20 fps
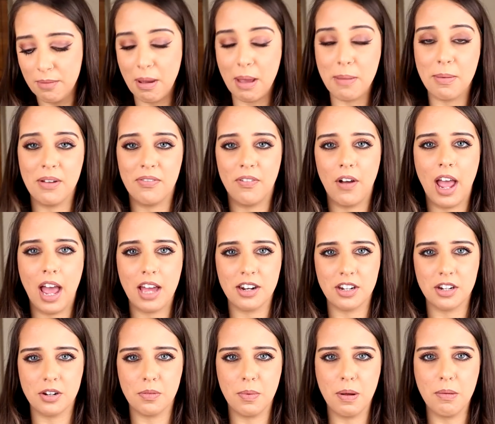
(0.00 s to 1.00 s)
maybe if I
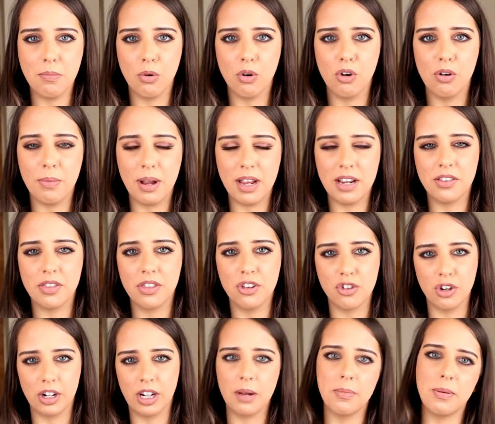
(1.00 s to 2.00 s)
added a bit more and made
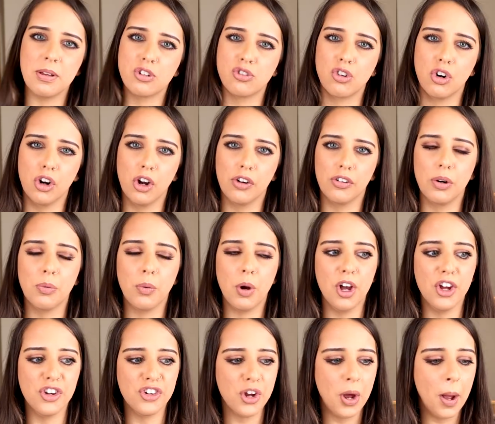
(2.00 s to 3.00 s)
the drink a bit stronger, it
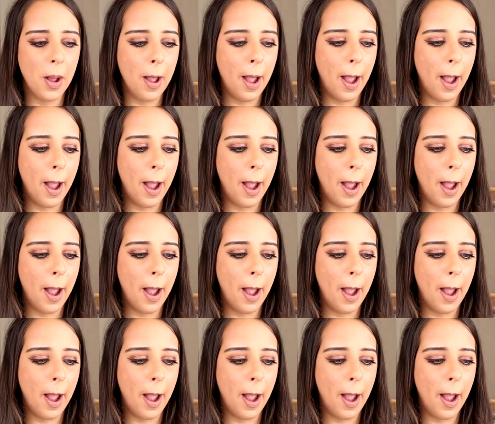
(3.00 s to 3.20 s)
would.